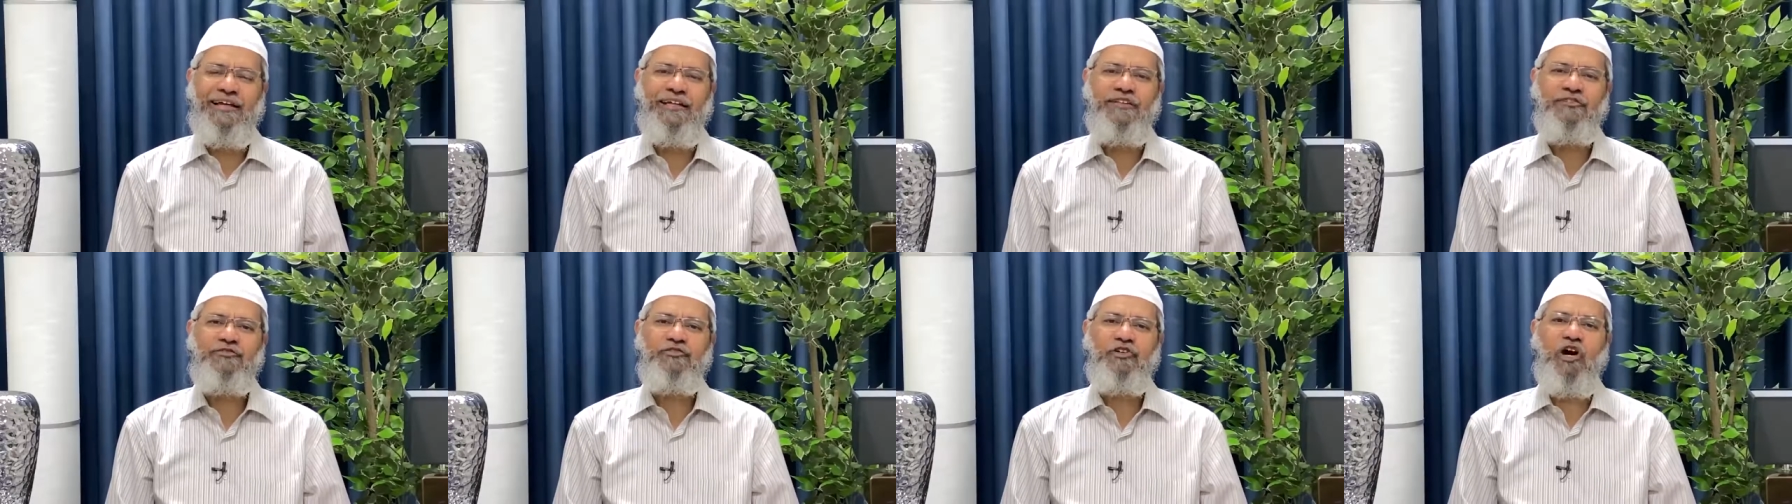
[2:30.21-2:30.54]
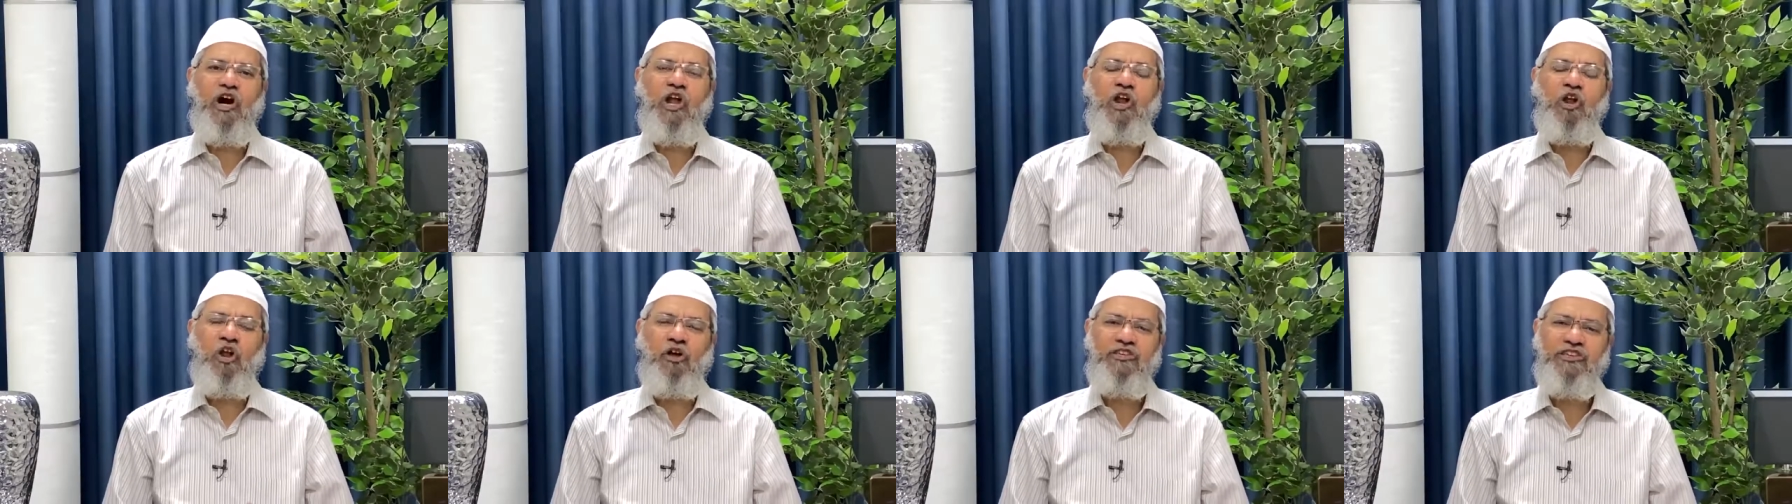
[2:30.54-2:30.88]

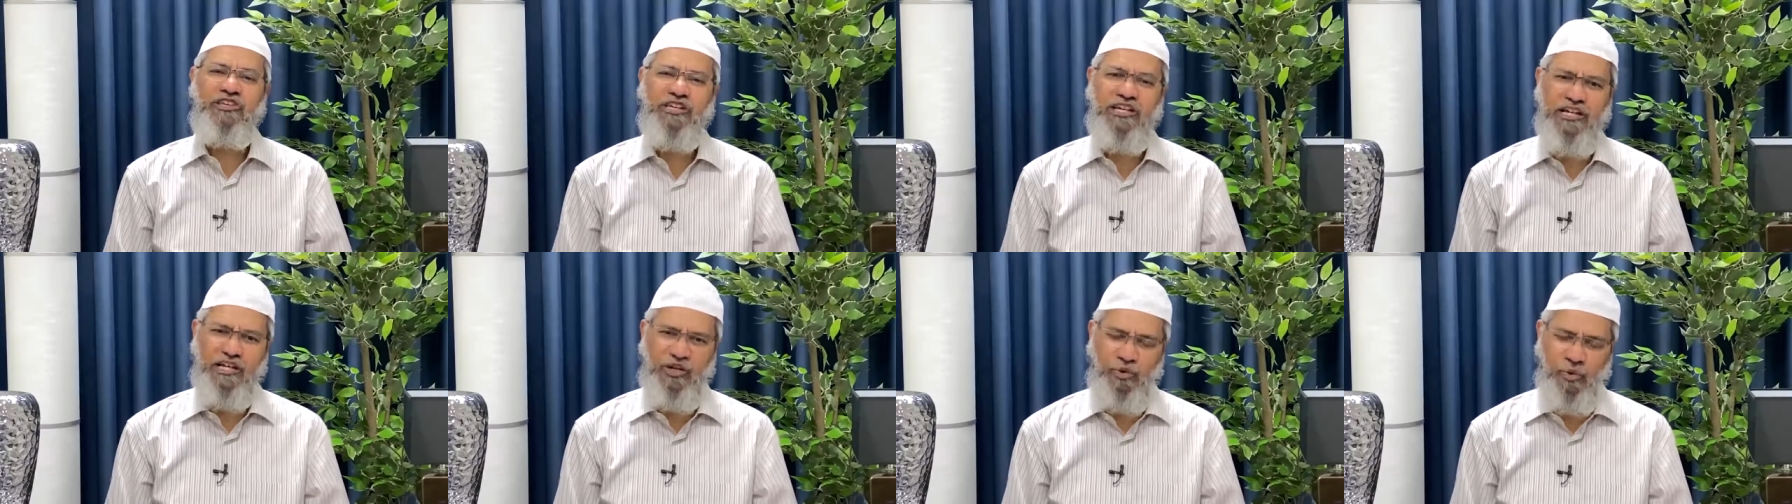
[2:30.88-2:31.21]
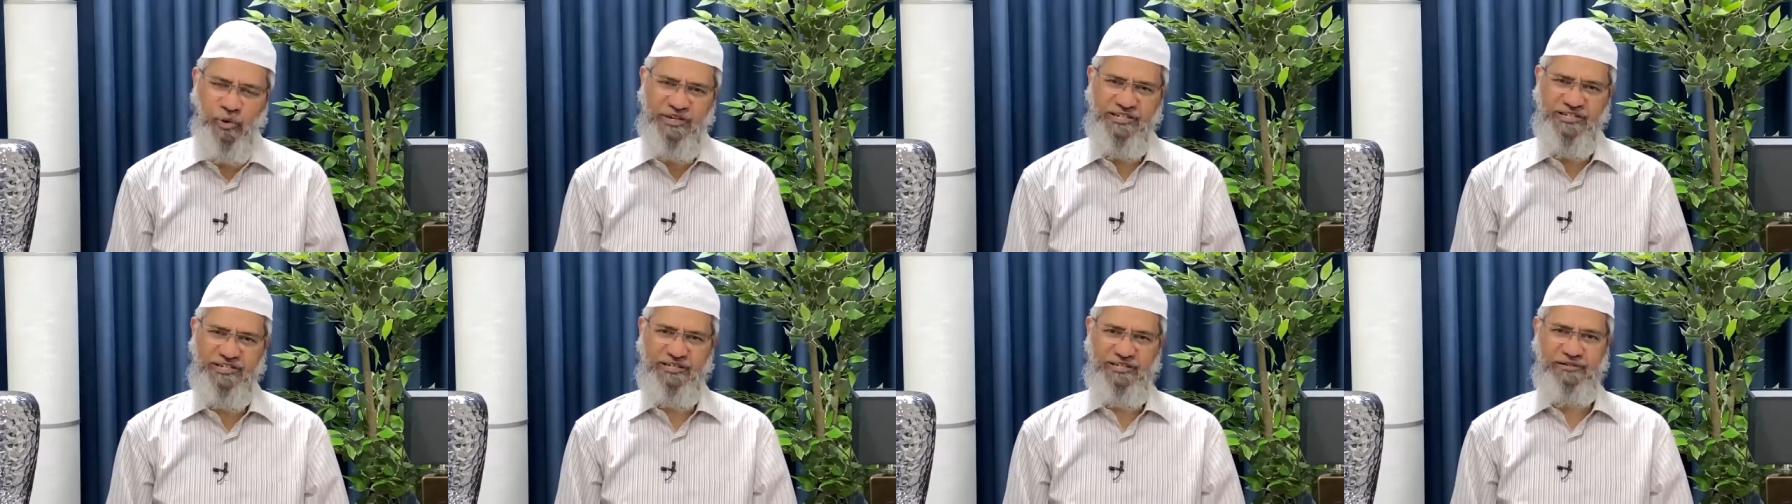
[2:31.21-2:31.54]
is a logical
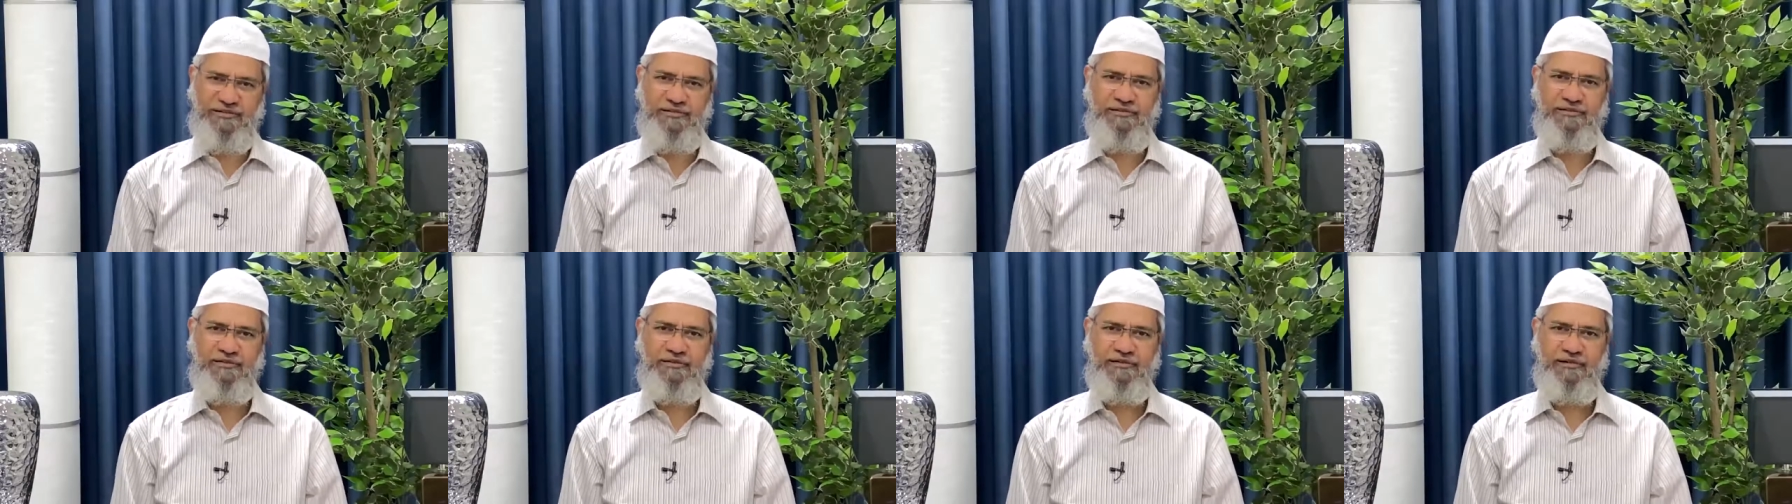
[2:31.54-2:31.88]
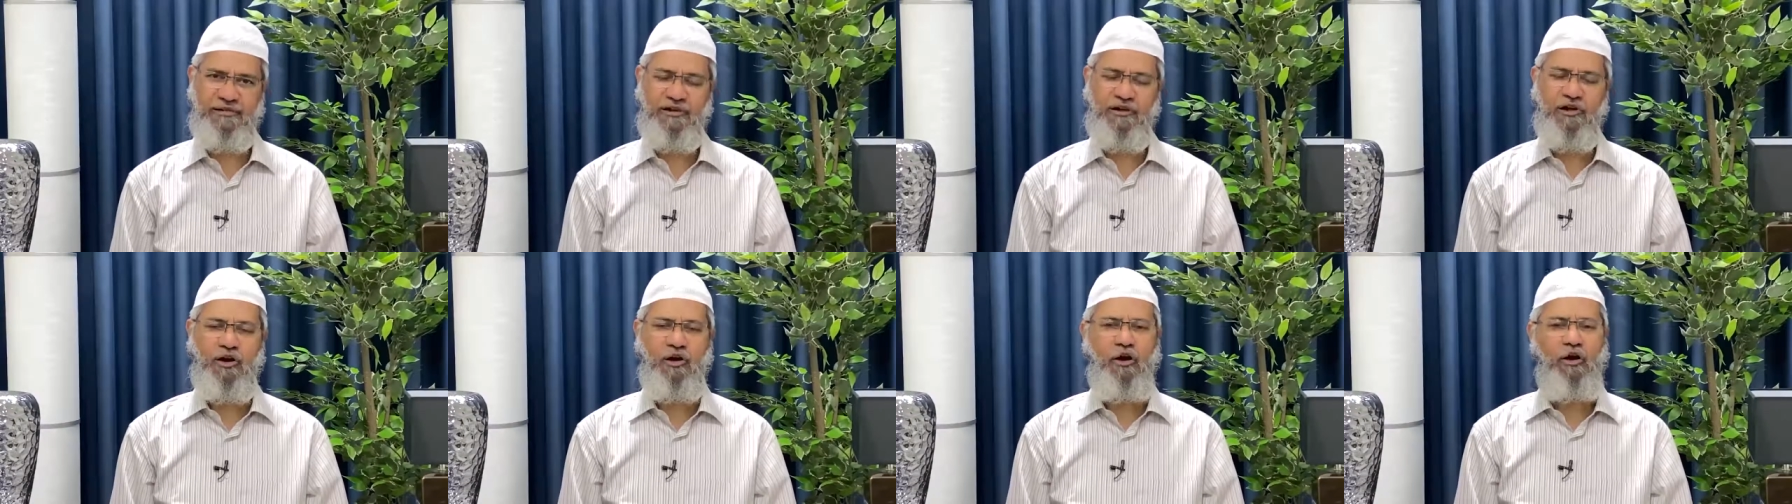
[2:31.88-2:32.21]
question
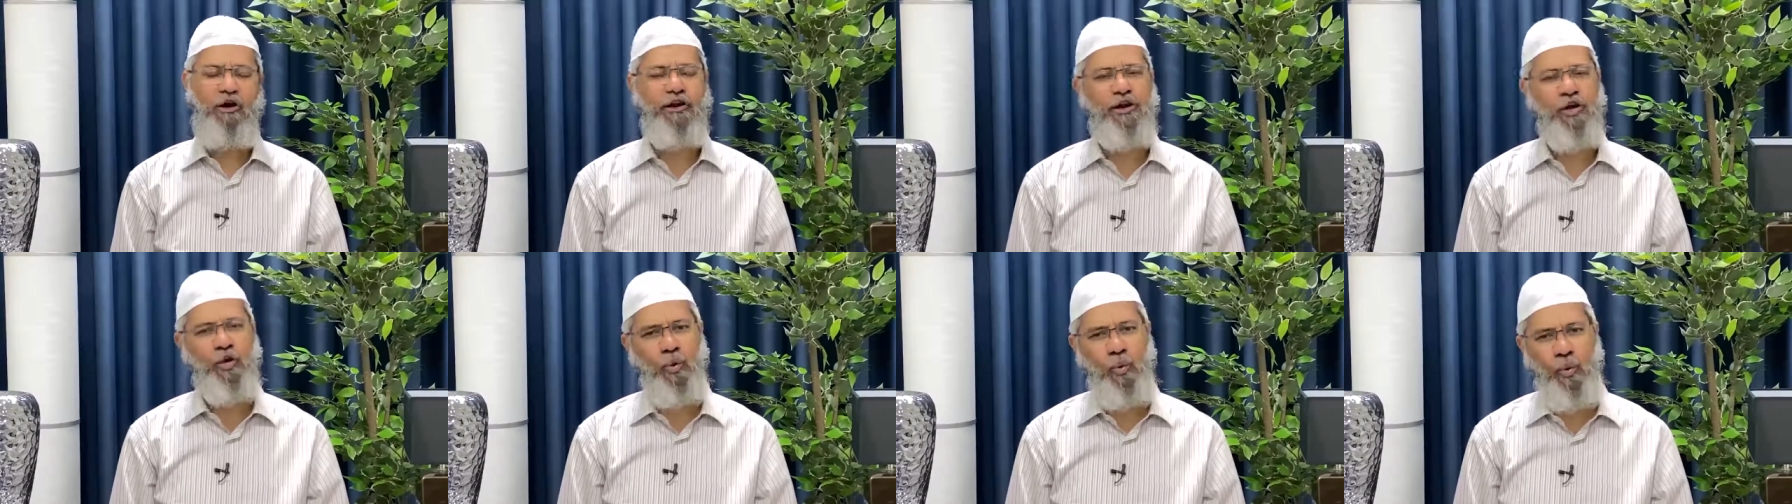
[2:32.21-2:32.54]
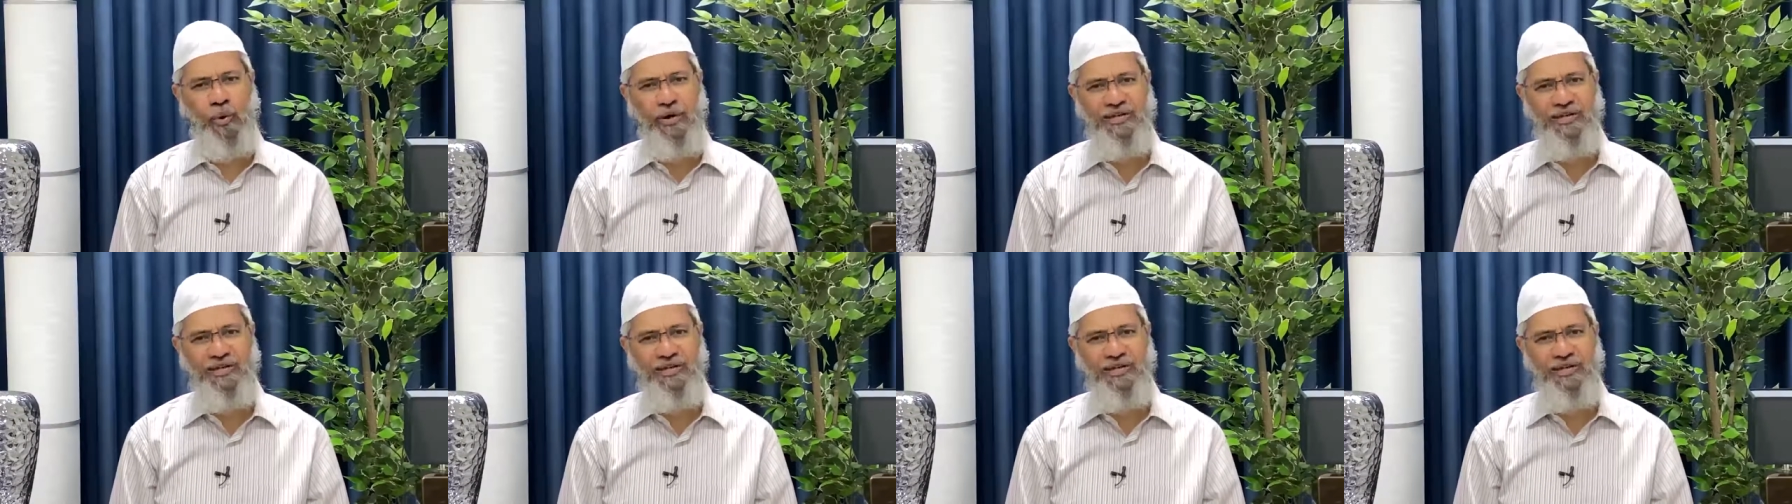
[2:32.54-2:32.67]
or a